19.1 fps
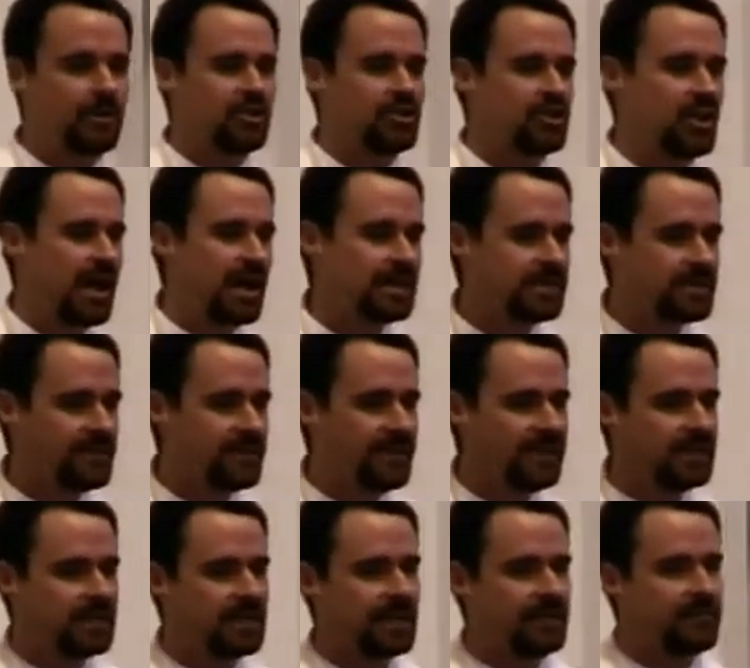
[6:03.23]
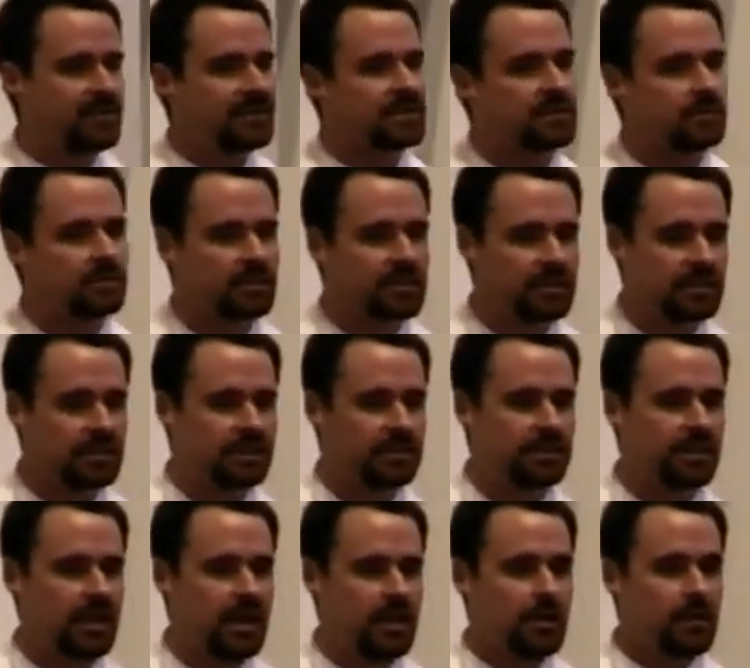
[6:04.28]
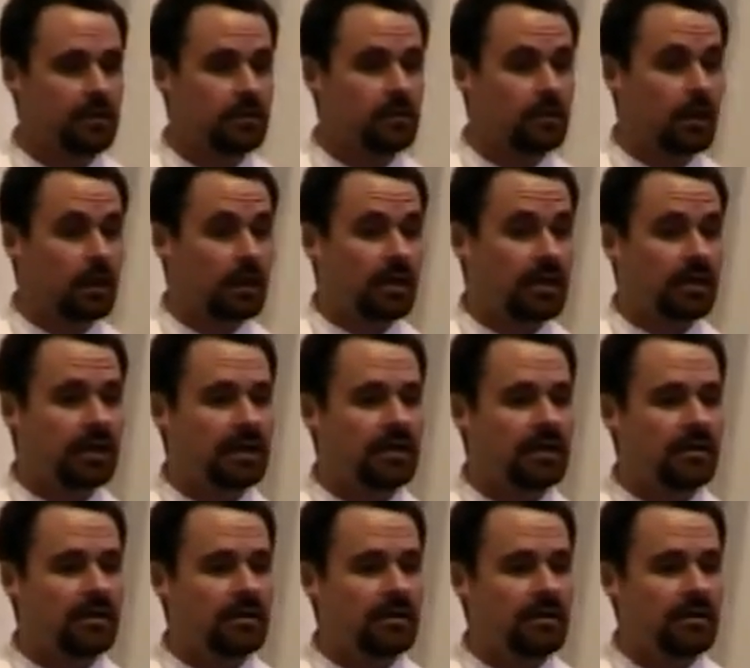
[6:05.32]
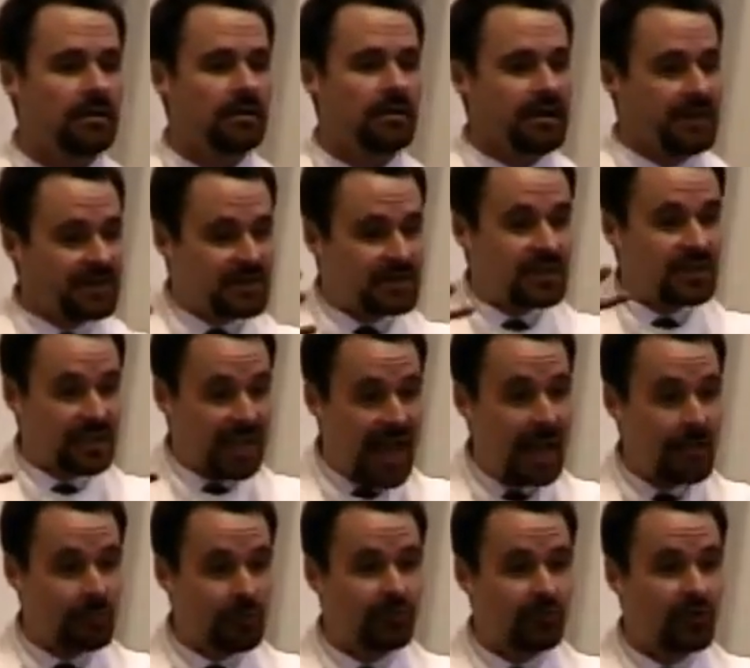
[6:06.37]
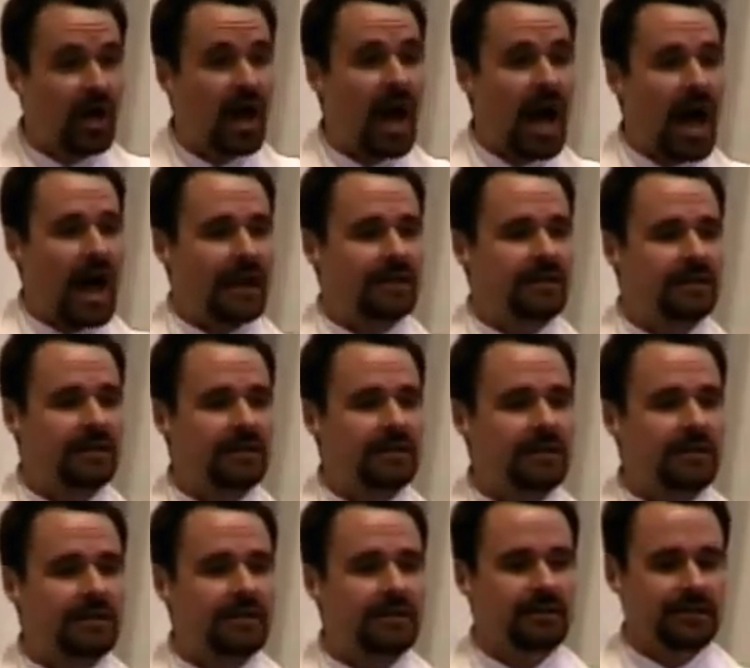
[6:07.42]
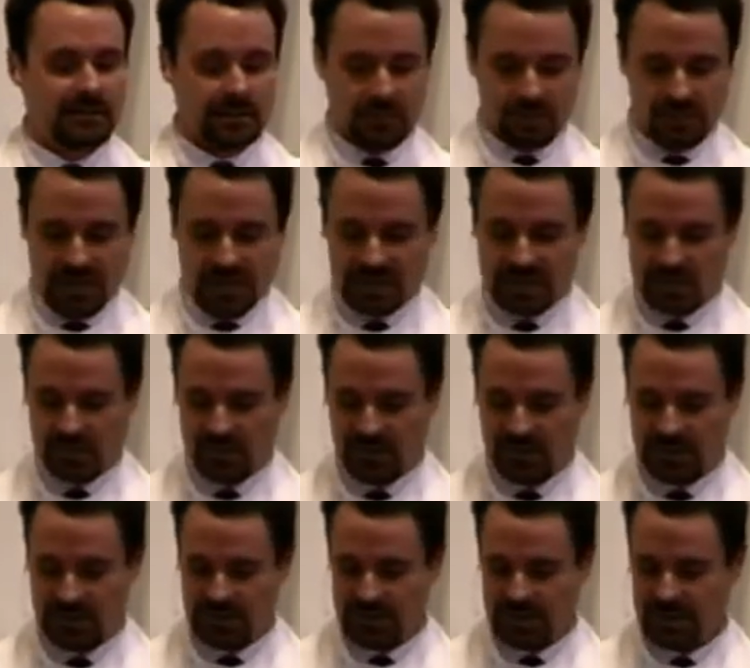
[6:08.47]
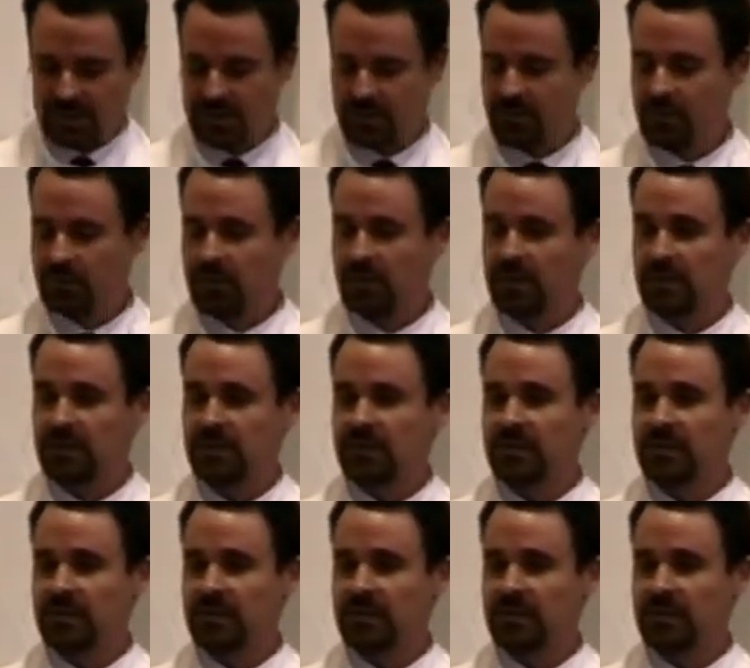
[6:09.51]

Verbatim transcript: at John's feet that give us the words, look, it's the Lamb of God who takes away the sins of the world.